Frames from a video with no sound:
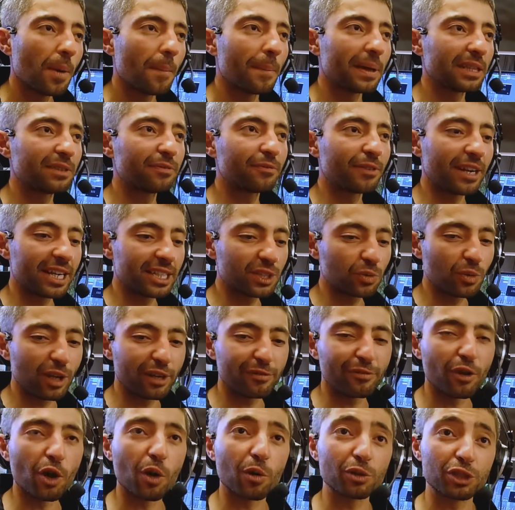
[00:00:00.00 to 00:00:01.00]
But first,
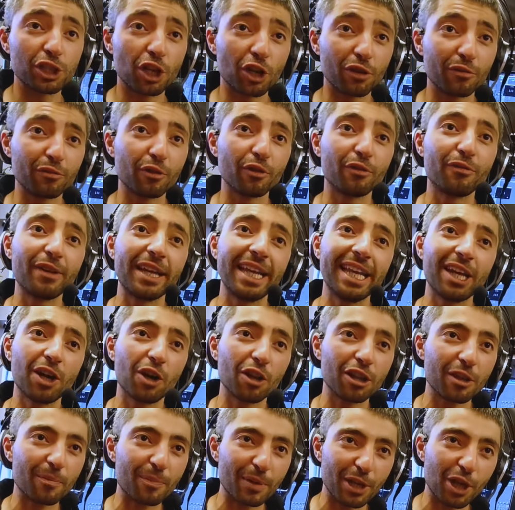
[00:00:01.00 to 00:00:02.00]
we're focusing on fulfilling
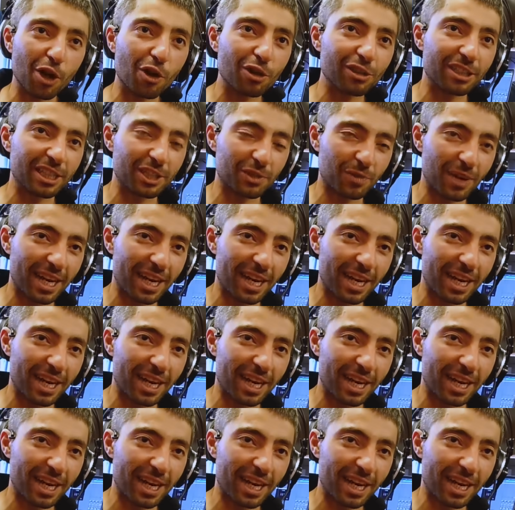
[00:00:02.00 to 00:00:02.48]
all the pre-orders